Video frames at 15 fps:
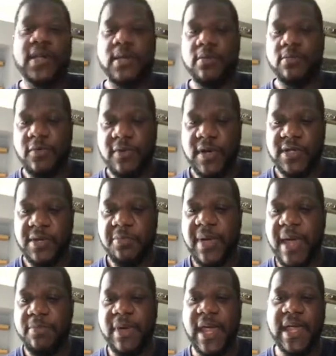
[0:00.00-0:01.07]
Moving on to
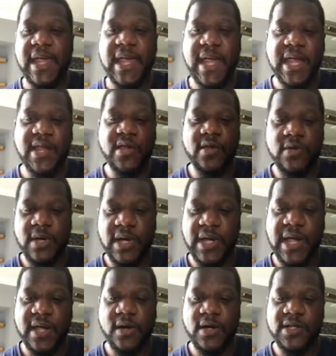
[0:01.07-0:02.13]
Pepe Inu,
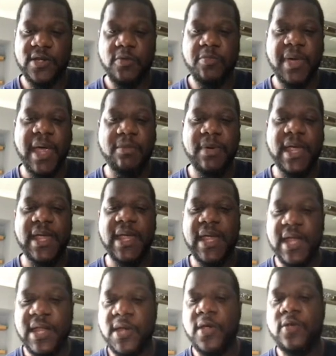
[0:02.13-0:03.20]
okay, guys. So Pepe
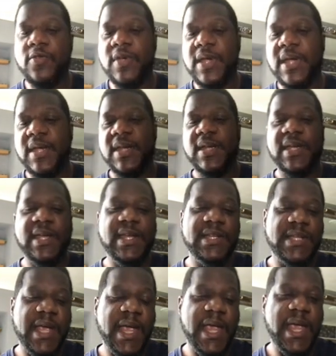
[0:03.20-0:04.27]
Inu
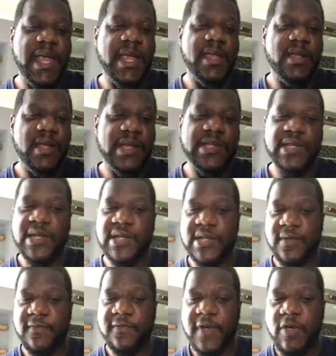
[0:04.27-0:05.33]
is
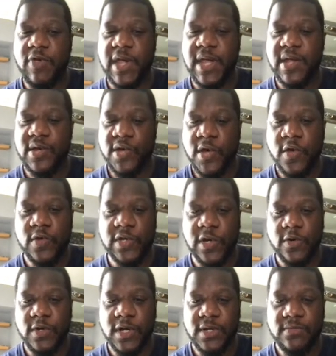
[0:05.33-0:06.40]
a very new
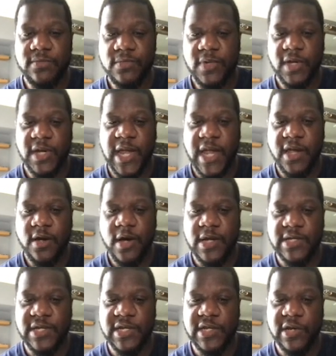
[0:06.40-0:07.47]
token, okay,
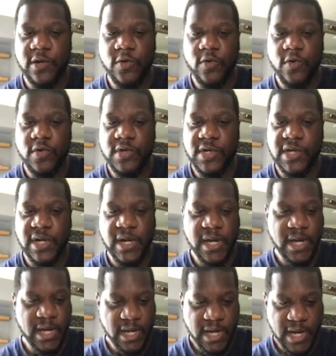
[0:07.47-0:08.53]
guys. This launched
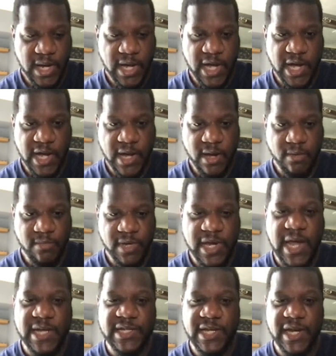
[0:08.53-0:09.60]

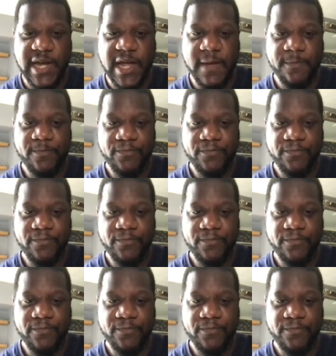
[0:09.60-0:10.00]
yesterday,